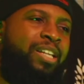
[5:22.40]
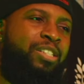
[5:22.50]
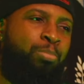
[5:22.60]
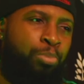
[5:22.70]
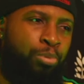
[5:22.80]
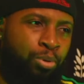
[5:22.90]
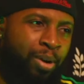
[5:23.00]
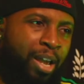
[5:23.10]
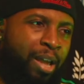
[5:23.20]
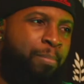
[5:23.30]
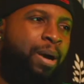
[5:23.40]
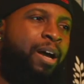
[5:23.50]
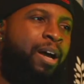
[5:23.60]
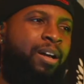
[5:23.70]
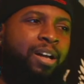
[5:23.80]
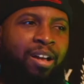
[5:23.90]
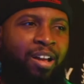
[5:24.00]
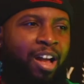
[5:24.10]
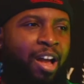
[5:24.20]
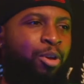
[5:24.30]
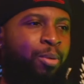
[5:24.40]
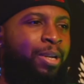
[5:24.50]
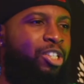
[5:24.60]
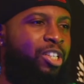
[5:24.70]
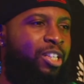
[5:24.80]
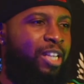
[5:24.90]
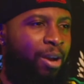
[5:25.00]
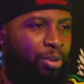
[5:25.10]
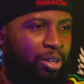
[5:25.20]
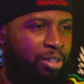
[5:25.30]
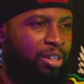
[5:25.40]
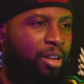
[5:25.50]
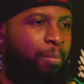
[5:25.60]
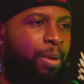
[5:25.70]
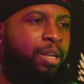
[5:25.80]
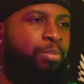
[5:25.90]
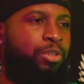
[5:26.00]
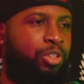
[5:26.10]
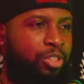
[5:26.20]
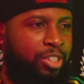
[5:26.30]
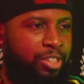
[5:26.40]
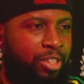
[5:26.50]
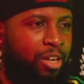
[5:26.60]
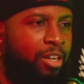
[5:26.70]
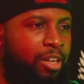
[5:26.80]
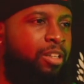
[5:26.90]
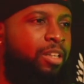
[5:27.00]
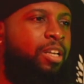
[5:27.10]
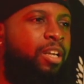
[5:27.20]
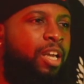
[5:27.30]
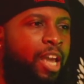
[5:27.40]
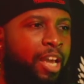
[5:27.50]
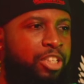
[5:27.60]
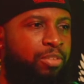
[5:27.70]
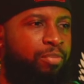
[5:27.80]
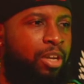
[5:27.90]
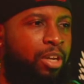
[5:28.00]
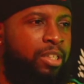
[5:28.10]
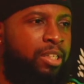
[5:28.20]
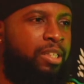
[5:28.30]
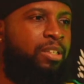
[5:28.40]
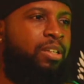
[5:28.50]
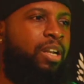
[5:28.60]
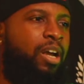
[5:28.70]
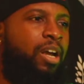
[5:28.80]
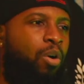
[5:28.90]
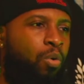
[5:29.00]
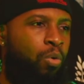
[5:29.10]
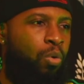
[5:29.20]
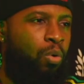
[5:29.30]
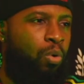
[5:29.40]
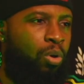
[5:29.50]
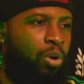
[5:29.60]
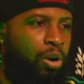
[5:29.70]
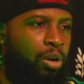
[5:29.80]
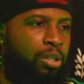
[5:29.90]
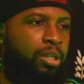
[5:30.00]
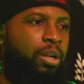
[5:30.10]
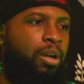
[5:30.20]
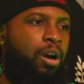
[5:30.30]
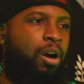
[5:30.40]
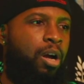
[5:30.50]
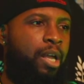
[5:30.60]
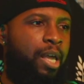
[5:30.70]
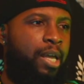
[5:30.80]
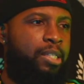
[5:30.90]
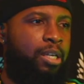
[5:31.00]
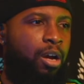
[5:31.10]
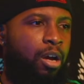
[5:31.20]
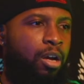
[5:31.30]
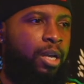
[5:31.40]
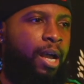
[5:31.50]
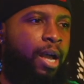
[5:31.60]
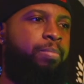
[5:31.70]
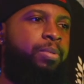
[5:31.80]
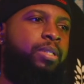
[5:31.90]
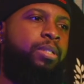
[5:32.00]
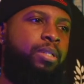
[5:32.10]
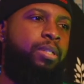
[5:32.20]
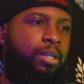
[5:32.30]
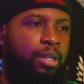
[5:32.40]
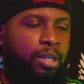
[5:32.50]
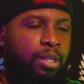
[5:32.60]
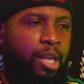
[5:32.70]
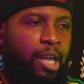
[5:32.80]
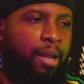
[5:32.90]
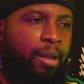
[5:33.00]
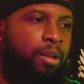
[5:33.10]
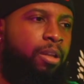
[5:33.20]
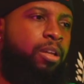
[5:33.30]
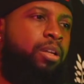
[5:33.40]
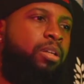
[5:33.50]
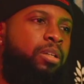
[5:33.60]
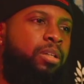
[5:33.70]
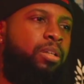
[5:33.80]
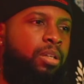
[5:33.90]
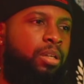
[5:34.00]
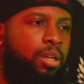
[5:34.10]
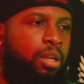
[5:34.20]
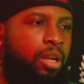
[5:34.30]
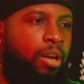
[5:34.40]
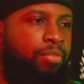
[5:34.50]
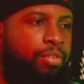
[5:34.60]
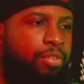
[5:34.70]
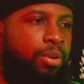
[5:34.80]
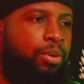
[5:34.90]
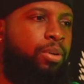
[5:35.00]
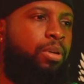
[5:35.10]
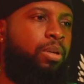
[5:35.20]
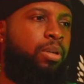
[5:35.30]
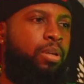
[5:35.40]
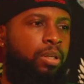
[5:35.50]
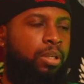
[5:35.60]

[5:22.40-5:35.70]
Billions, Boardwalk Empire. I'm not mentioning that one. Met the producer, he's a cunt. Gangs of London all got are getting underhyped. Yeah. I feel you.